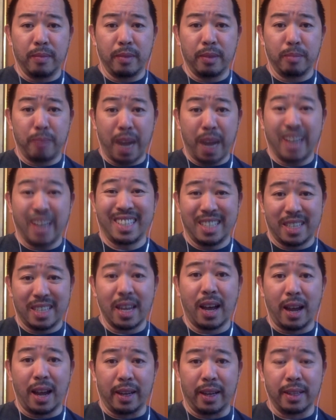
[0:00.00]
by
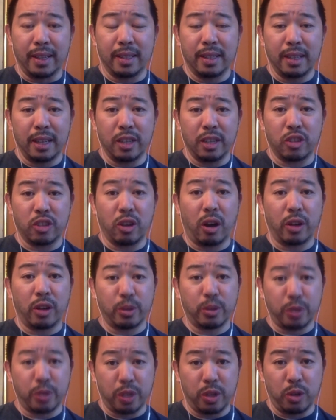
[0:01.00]
design, it's
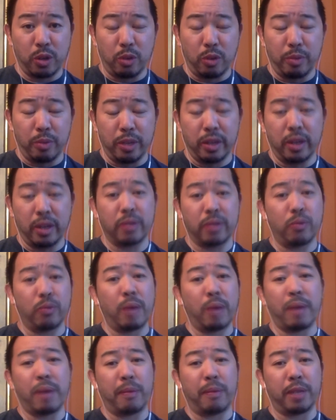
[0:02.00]
also secure because
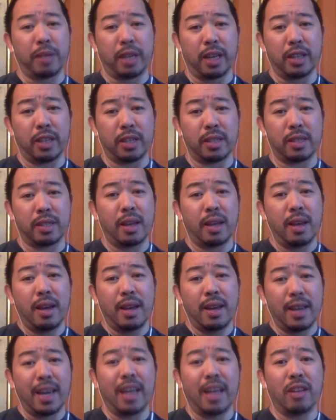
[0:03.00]
web applications
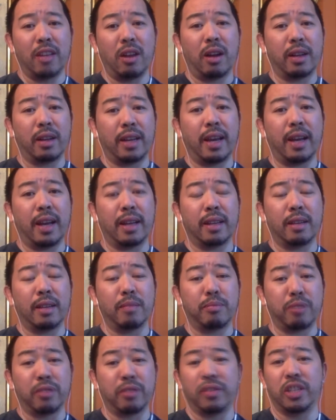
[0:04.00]
cannot
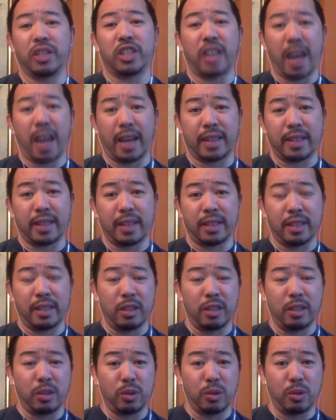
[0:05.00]
get privileged access
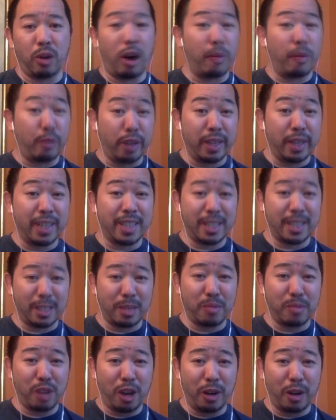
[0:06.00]
into operating
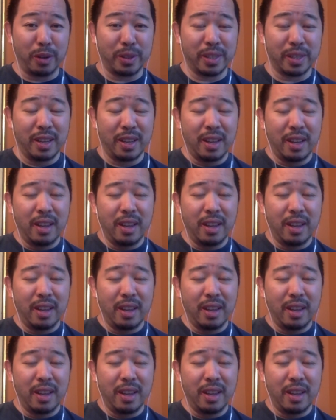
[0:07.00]
system calls.